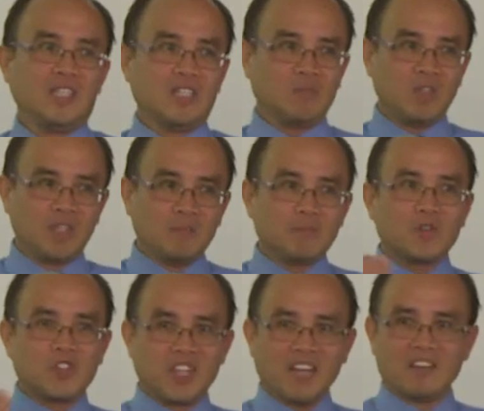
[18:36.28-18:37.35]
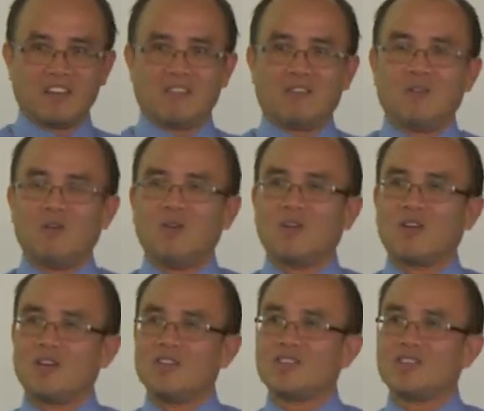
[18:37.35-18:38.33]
is being presented, or the